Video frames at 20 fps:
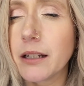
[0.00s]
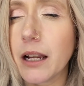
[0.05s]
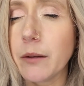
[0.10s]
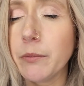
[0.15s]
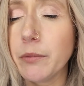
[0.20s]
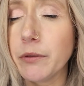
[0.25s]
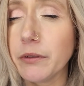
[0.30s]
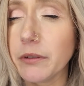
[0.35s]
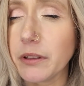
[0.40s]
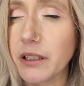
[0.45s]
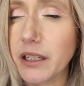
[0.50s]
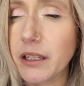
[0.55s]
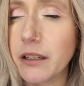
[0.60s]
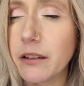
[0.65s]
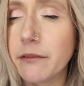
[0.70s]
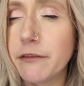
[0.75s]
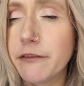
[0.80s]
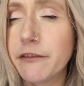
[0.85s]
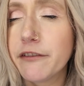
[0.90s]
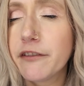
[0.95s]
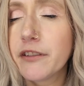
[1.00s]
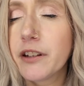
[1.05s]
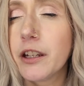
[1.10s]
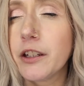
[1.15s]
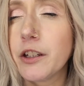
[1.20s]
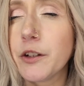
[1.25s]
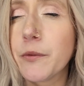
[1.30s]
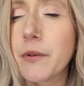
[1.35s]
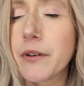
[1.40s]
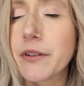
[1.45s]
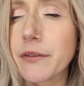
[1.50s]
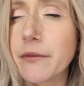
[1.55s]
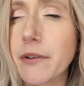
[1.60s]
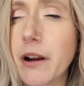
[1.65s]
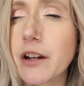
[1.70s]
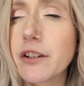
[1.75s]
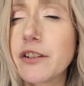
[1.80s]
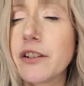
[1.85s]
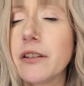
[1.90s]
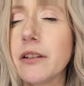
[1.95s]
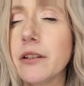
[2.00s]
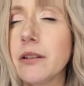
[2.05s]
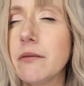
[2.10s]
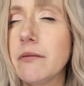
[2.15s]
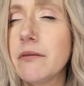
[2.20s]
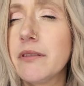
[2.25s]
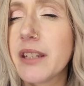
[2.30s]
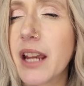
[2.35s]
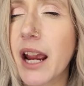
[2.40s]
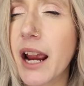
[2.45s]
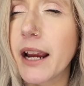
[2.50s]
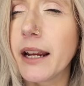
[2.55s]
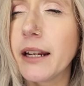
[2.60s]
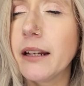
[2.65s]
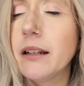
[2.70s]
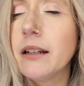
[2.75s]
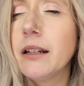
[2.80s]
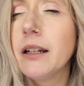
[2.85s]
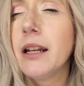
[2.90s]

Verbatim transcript: I believe in your resurrection, that you died,